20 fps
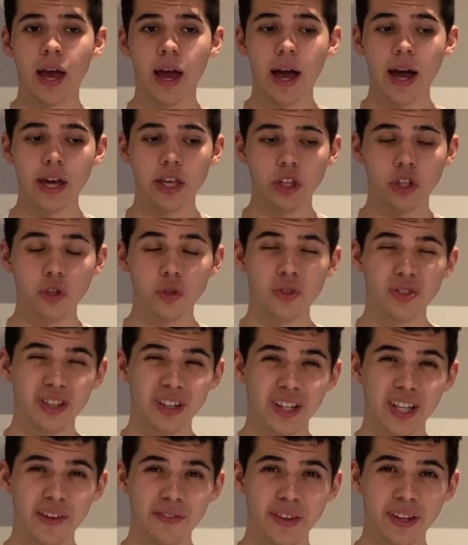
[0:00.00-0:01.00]
I used to
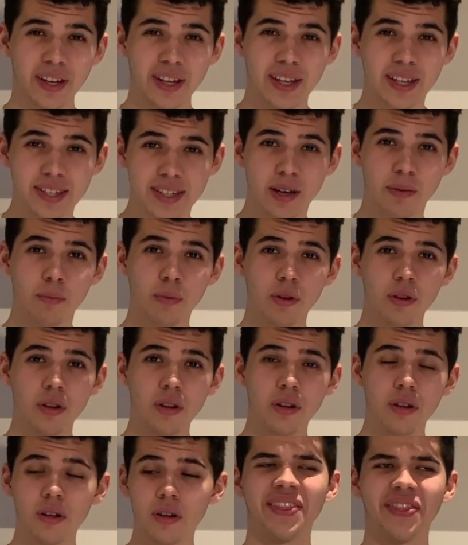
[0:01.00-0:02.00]
live in
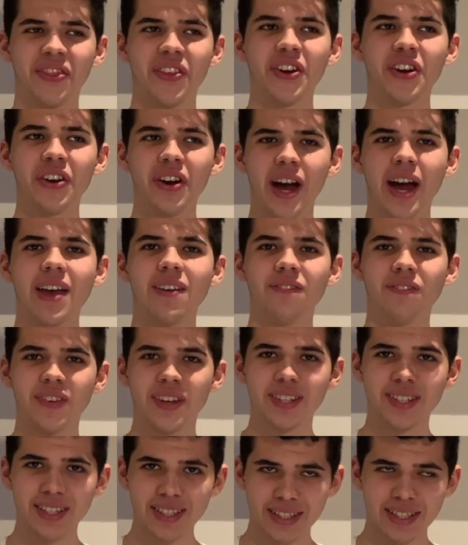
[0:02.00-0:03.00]
Istanbul and there I
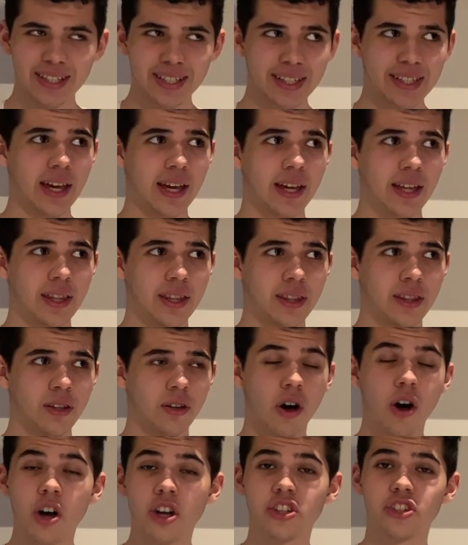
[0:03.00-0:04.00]
visited an
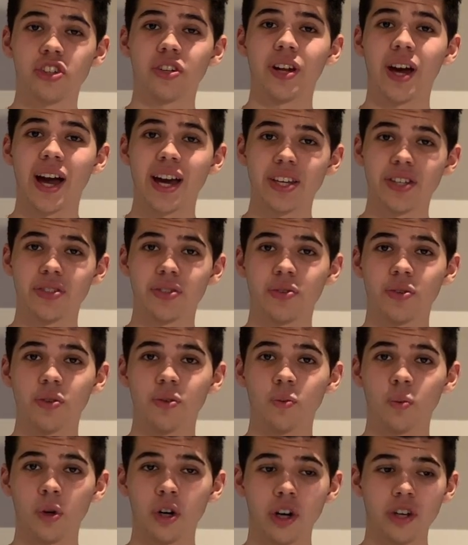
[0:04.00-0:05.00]
Austrian high school
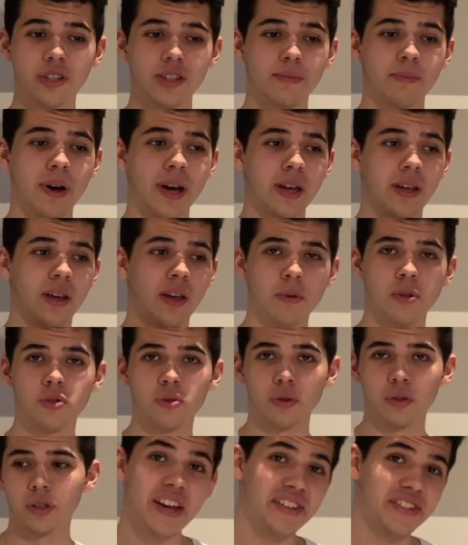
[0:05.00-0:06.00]
where I did my
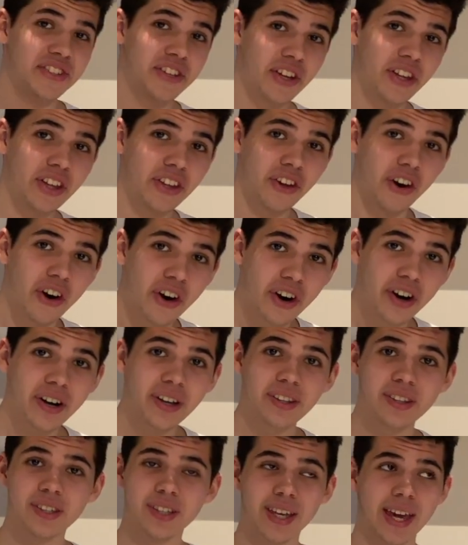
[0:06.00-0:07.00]
Abitur. I studied
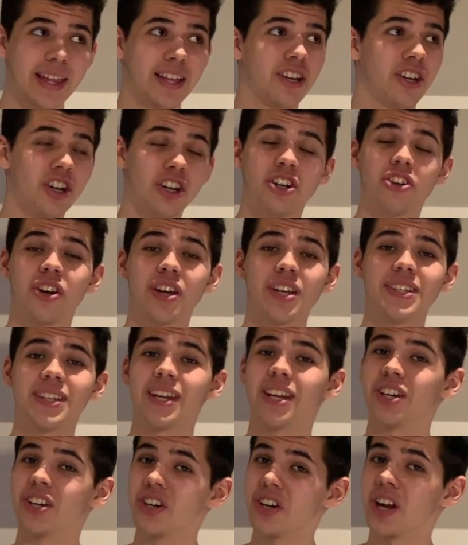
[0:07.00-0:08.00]
hard to get good grades and
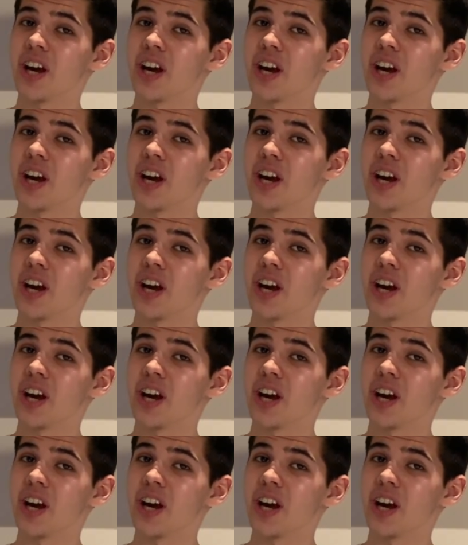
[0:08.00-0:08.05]
a good